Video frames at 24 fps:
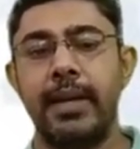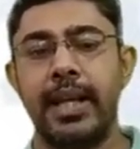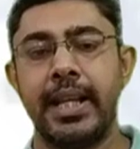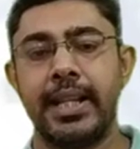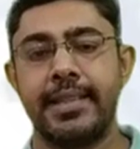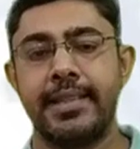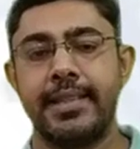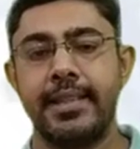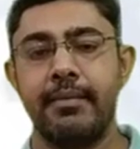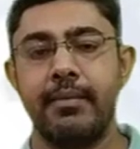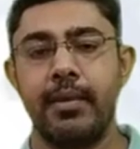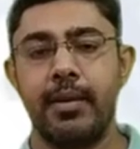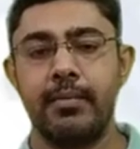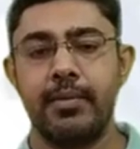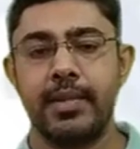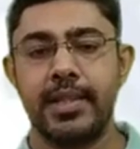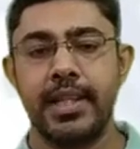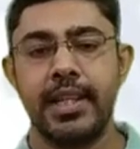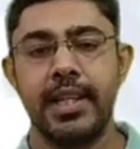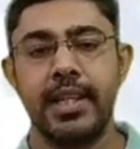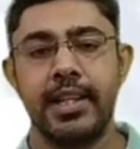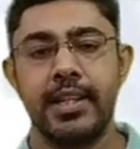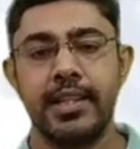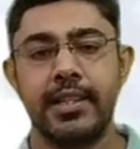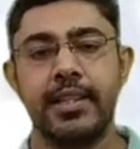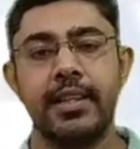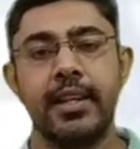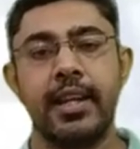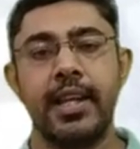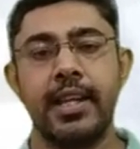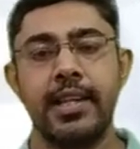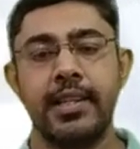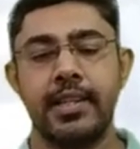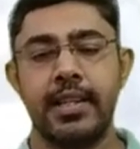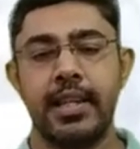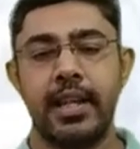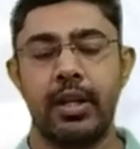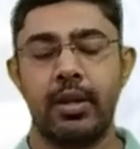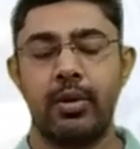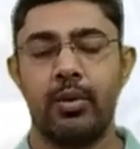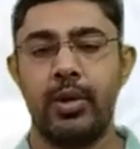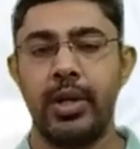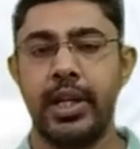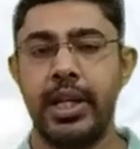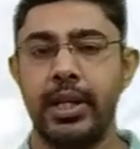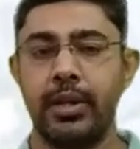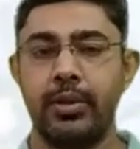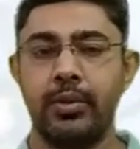maximum shear stress
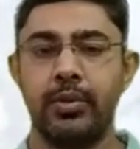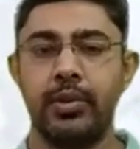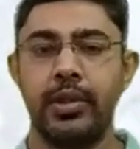according